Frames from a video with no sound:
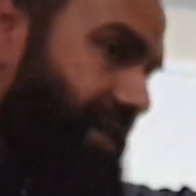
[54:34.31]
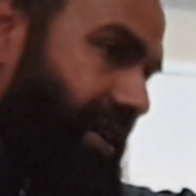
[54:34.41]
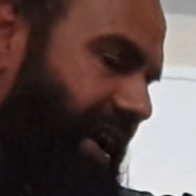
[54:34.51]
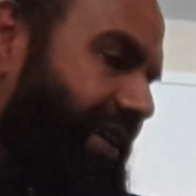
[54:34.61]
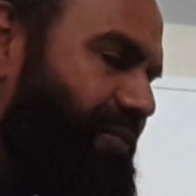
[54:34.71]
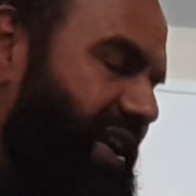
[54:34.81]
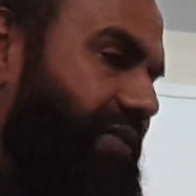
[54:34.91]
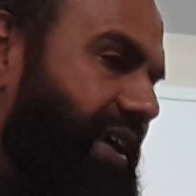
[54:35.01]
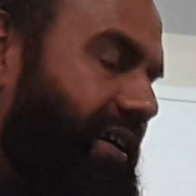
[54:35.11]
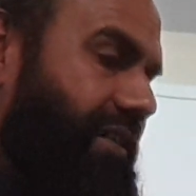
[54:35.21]
can you believe
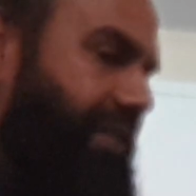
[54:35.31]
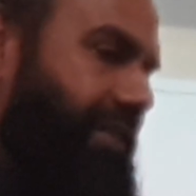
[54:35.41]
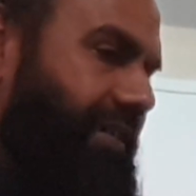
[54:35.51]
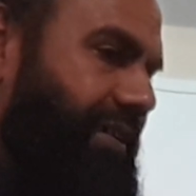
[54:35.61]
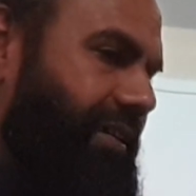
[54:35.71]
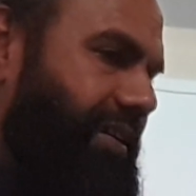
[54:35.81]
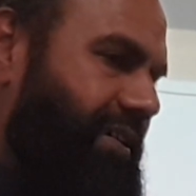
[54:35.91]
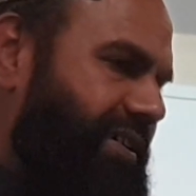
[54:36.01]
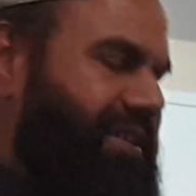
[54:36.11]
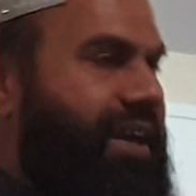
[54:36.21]
that?
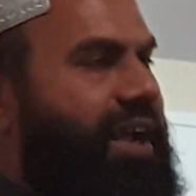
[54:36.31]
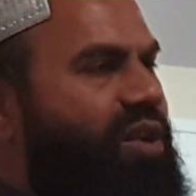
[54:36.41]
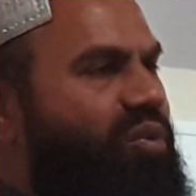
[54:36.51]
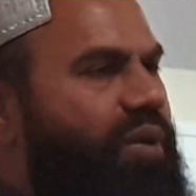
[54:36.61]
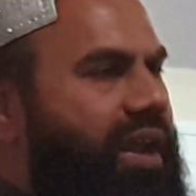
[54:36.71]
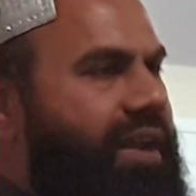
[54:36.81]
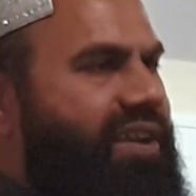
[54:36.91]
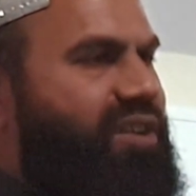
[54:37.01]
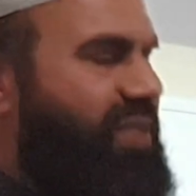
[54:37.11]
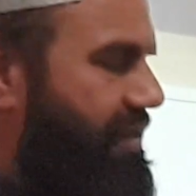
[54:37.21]
It's like an aeroplane. Can
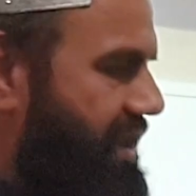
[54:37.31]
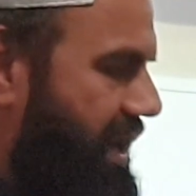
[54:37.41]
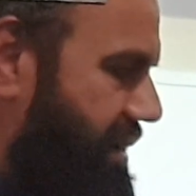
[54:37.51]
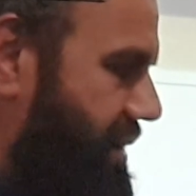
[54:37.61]
you believe that?